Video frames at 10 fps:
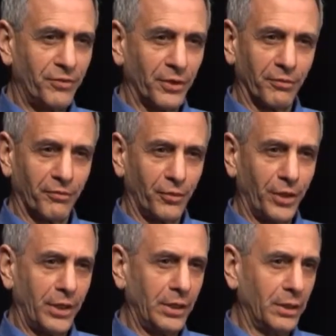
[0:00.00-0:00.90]
Feel
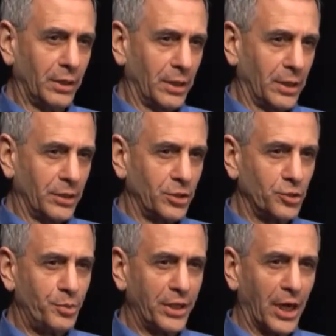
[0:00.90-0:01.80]
free
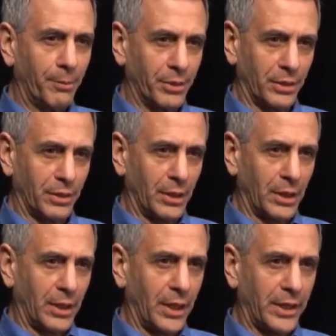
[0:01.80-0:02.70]
to speak up
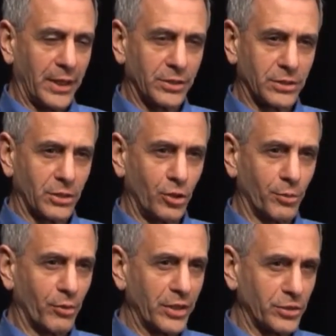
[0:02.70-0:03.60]
against the
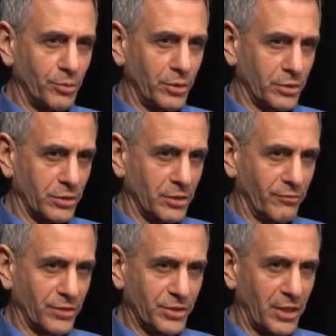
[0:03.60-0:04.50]
human rights
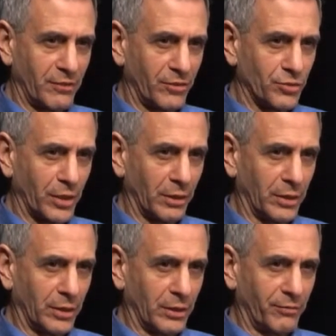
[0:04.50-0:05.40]
abuses of the State of
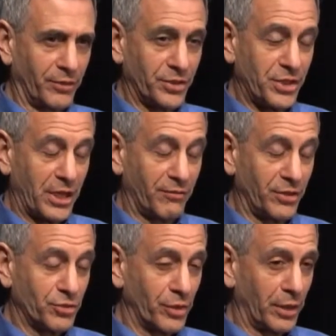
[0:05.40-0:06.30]
Israel. For the
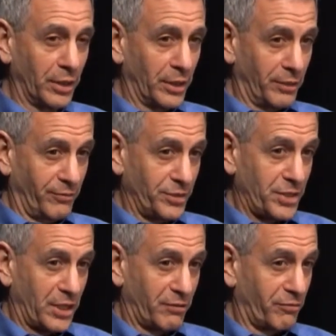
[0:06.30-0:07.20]
sake of Israel, for
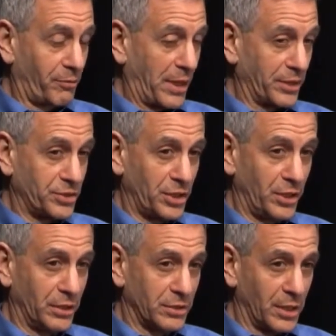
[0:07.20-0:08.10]
the sake of the
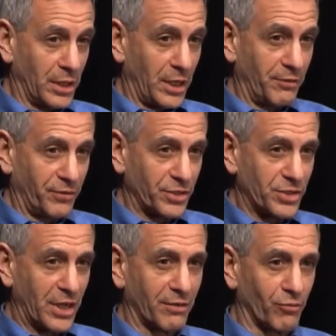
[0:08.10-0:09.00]
Palestinians and for
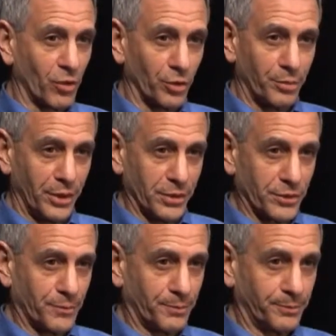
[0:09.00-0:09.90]
the sake of world
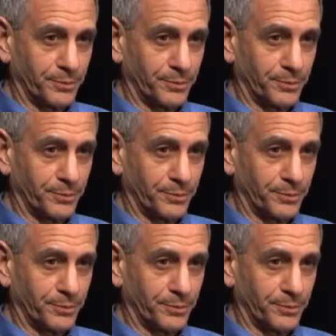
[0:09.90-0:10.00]
peace.